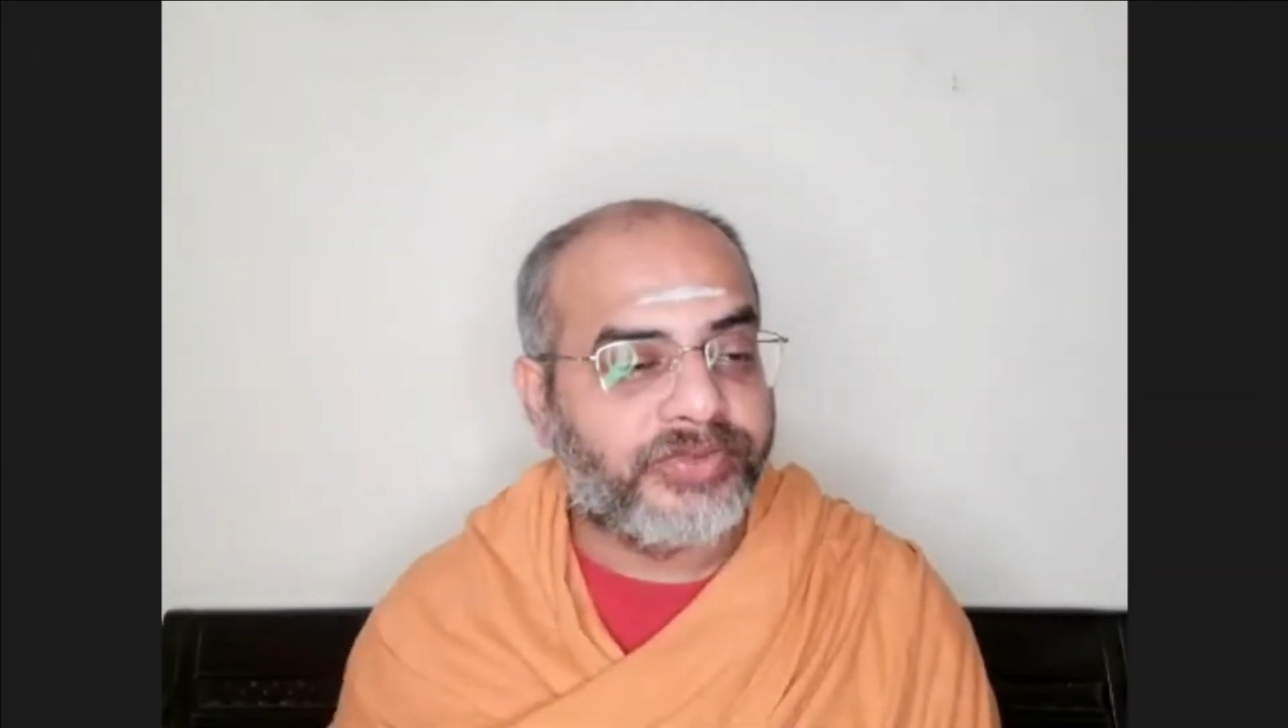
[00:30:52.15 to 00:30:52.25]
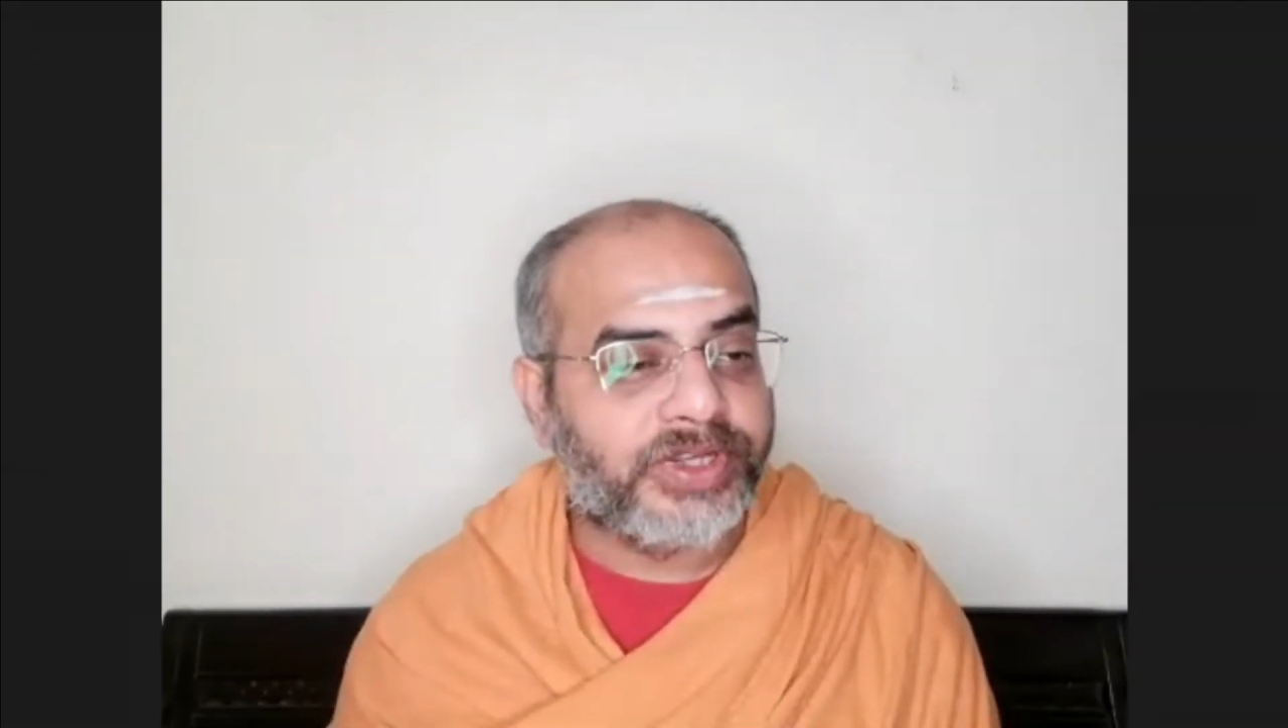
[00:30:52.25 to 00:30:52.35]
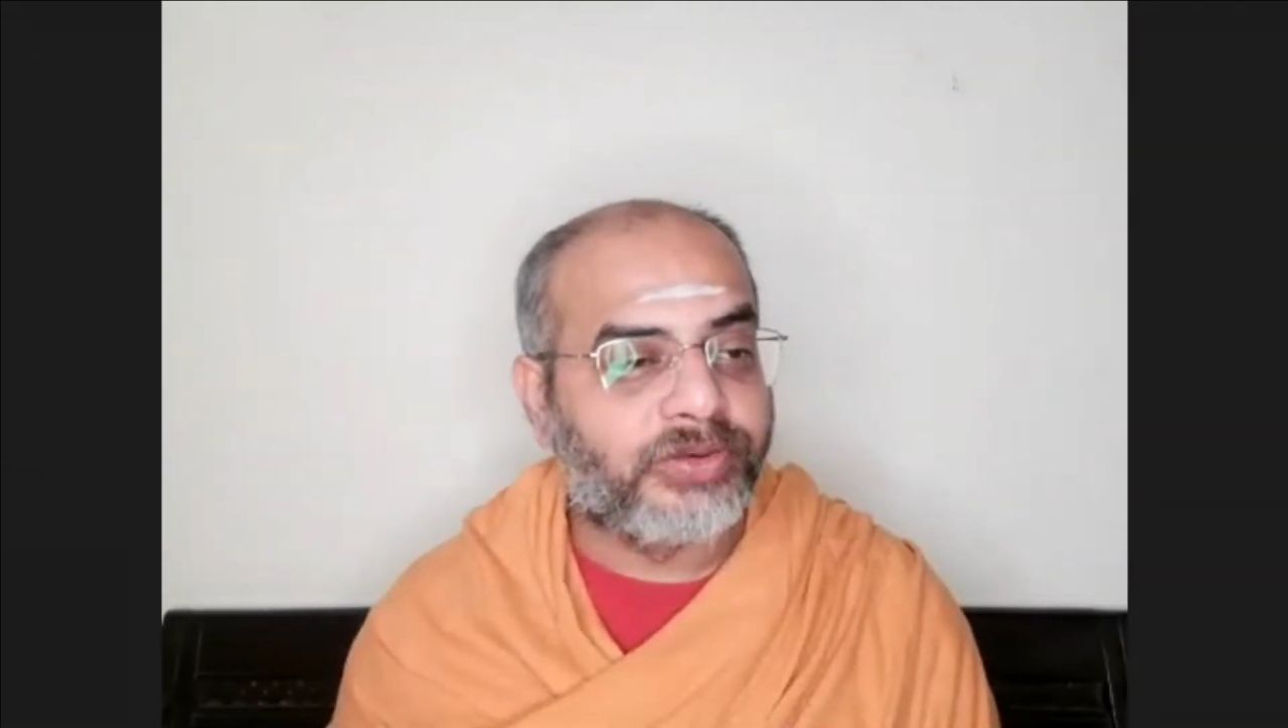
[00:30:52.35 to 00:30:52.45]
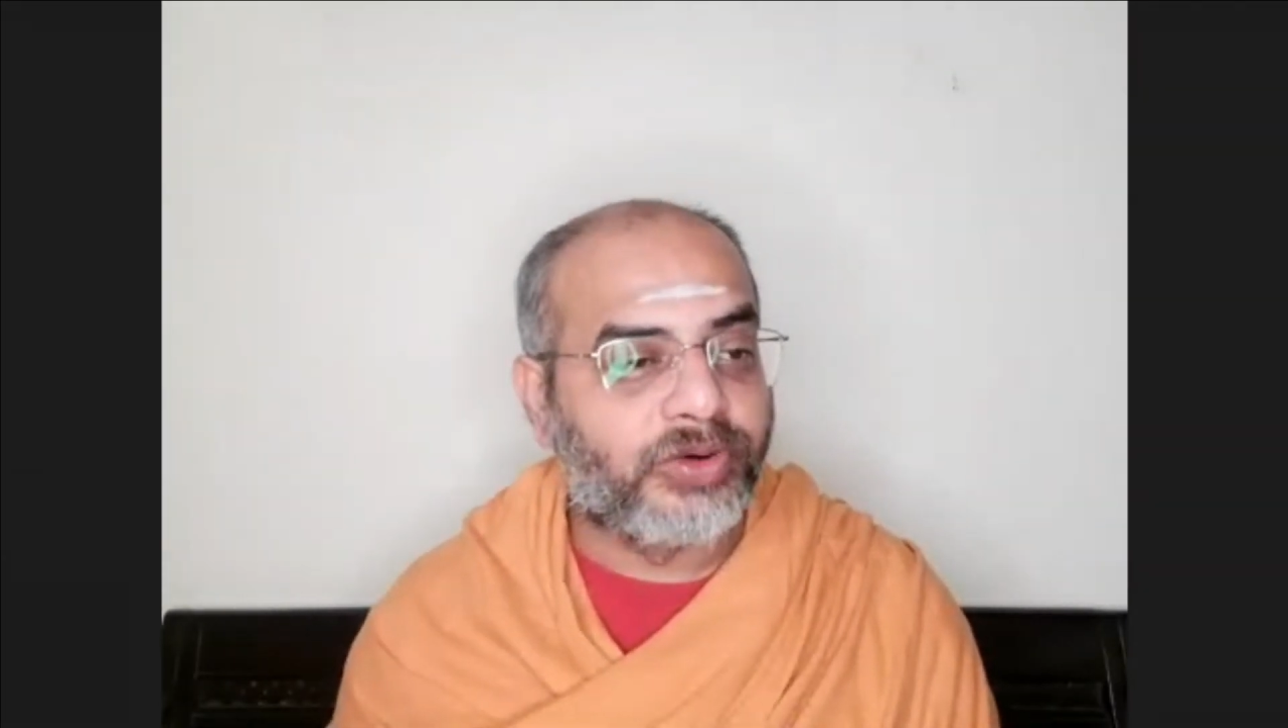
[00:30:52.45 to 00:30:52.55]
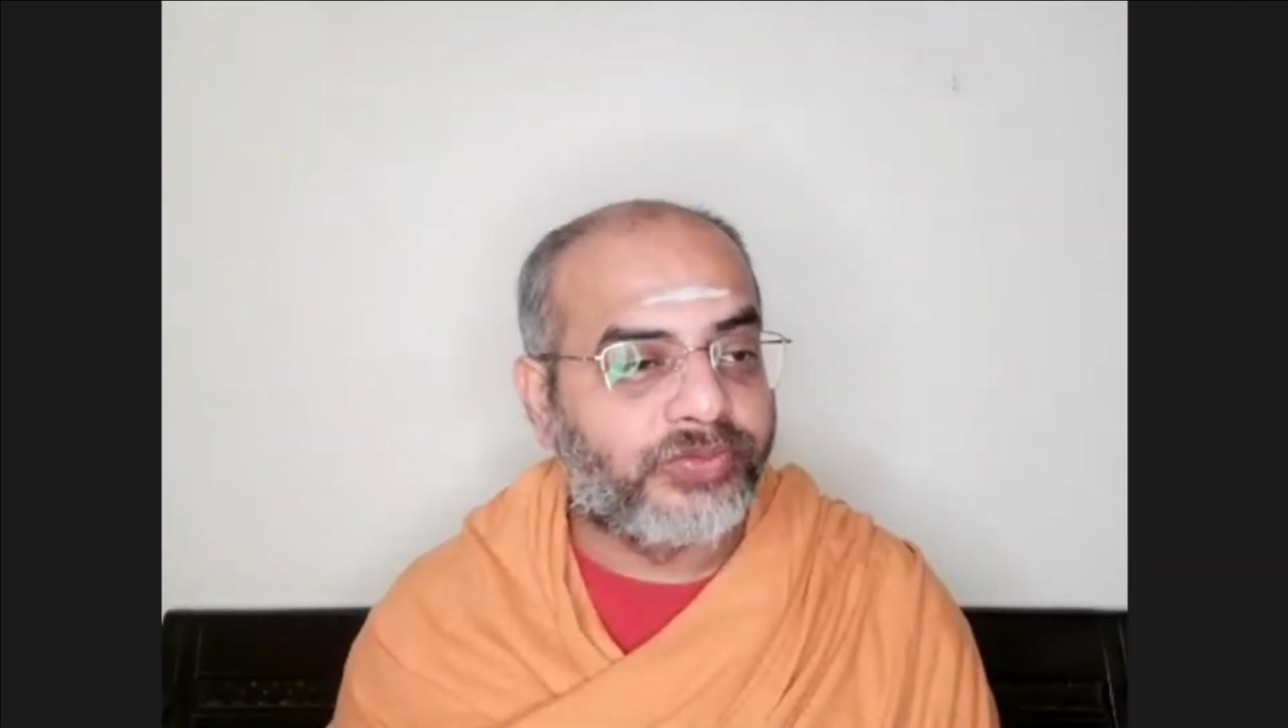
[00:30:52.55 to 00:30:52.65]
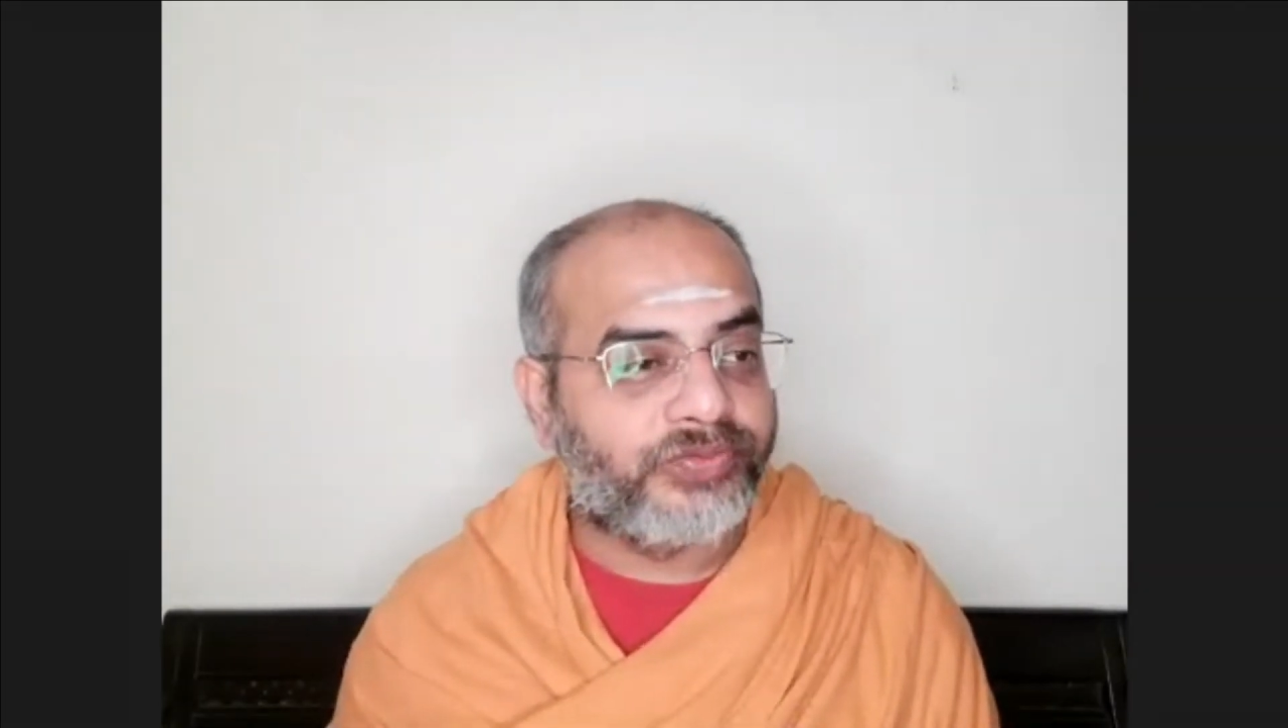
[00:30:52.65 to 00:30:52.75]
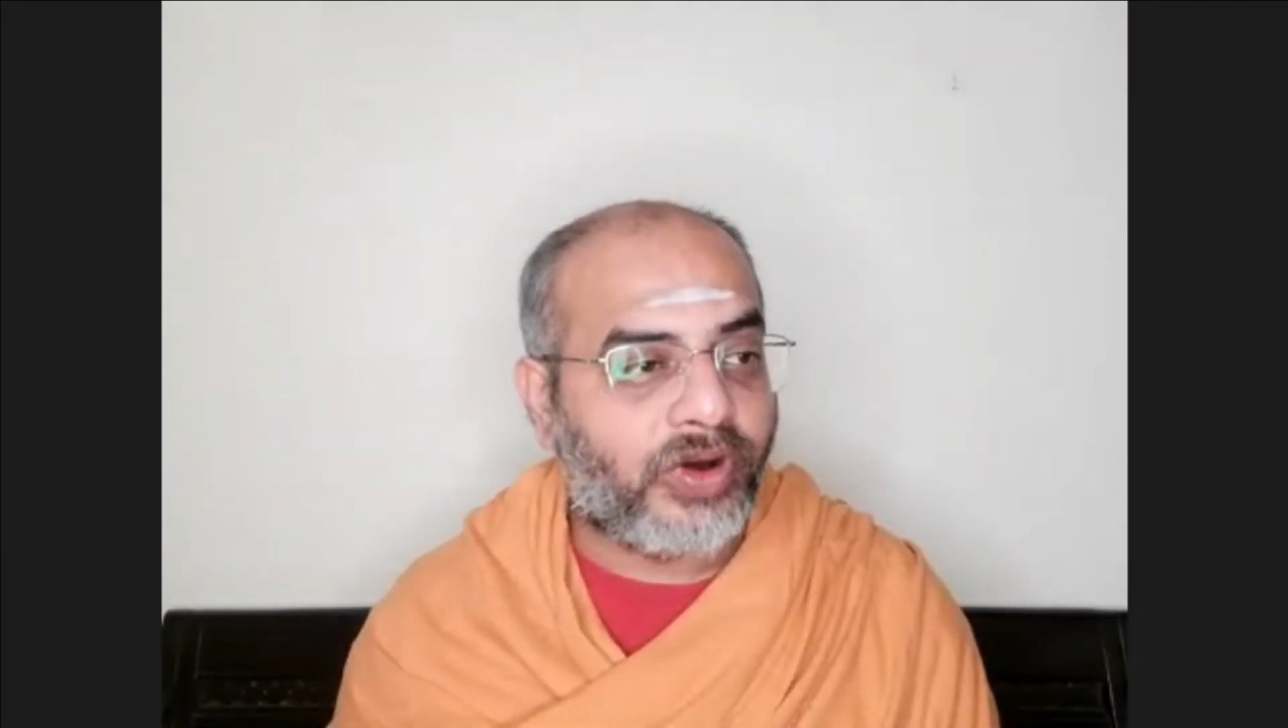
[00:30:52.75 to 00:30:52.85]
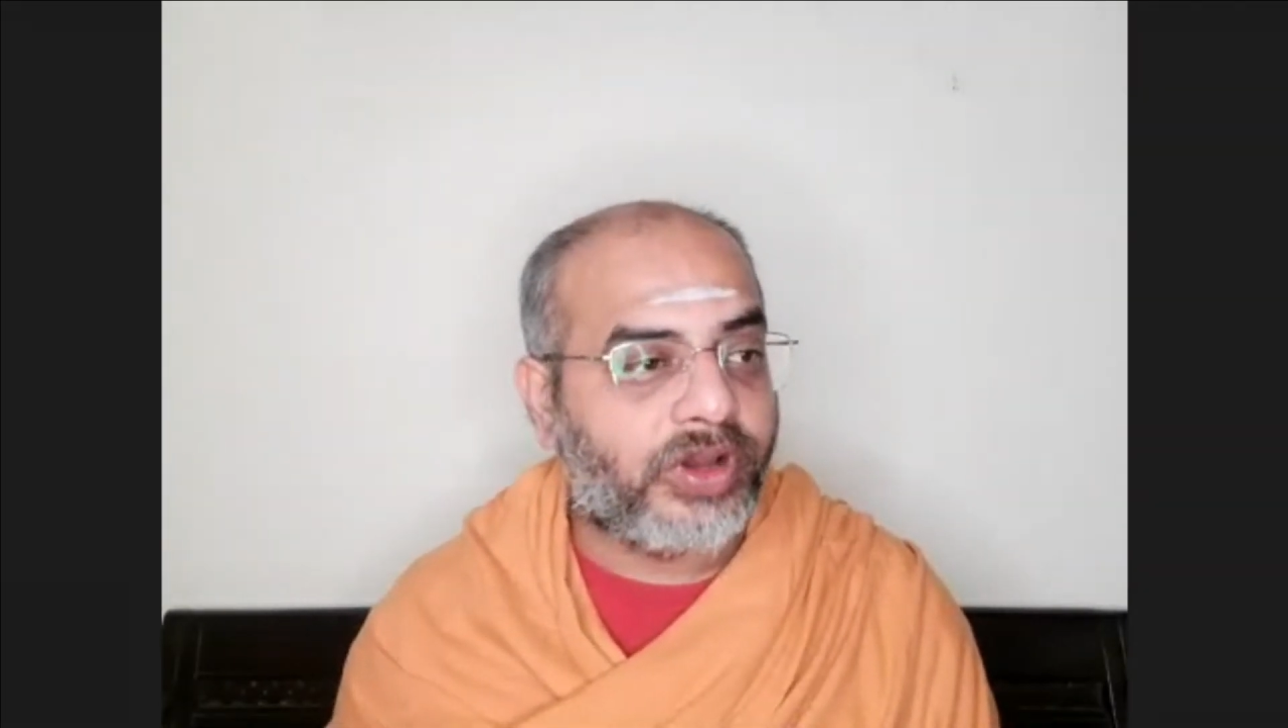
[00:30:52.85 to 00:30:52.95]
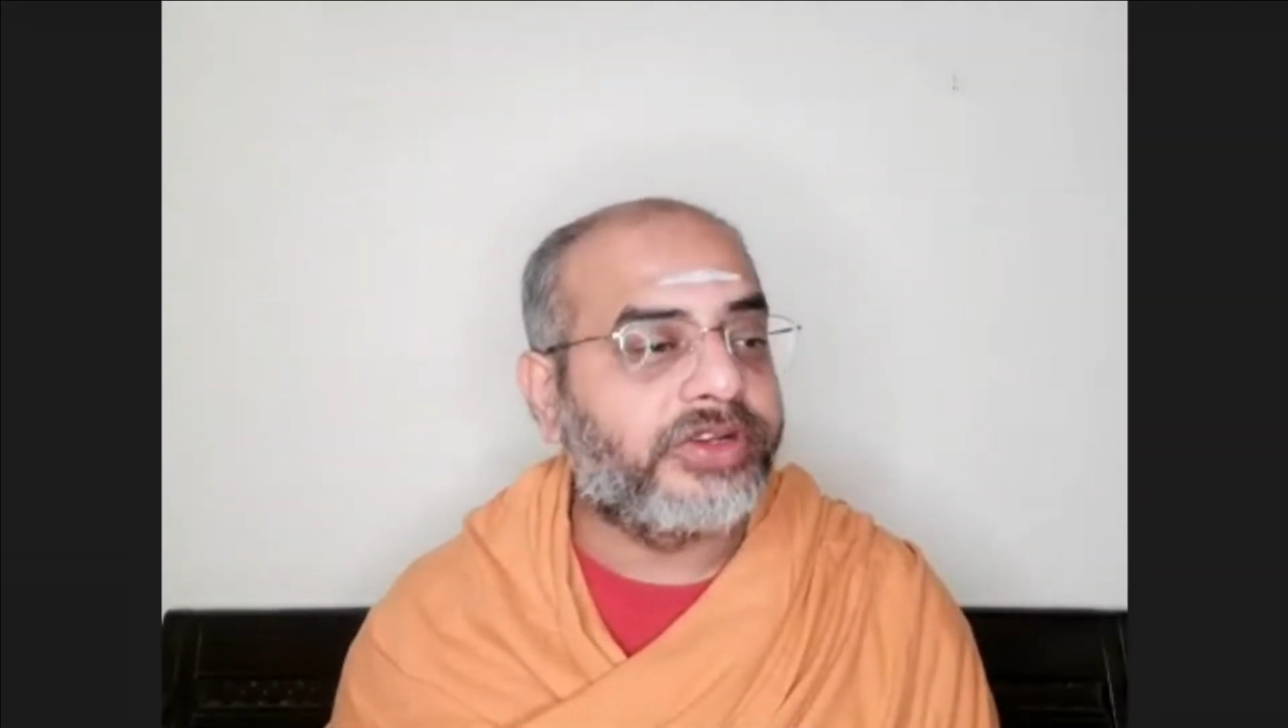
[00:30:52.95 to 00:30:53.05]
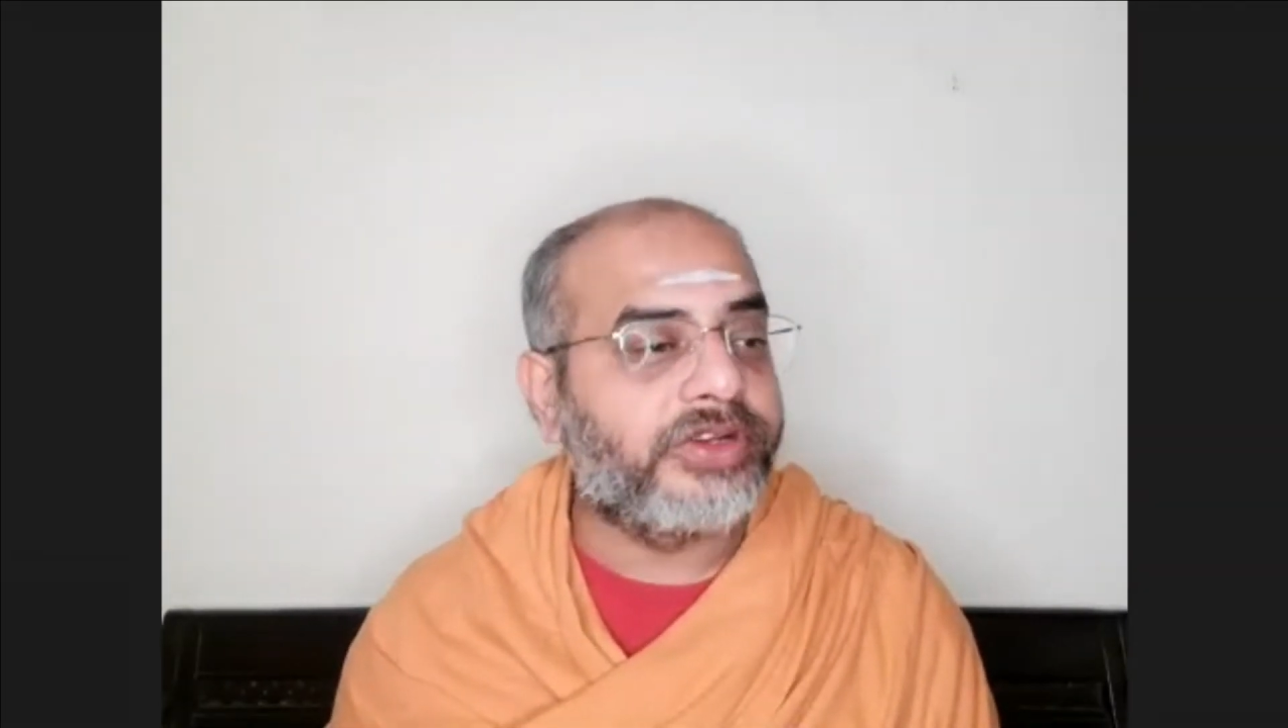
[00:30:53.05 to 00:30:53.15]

we go for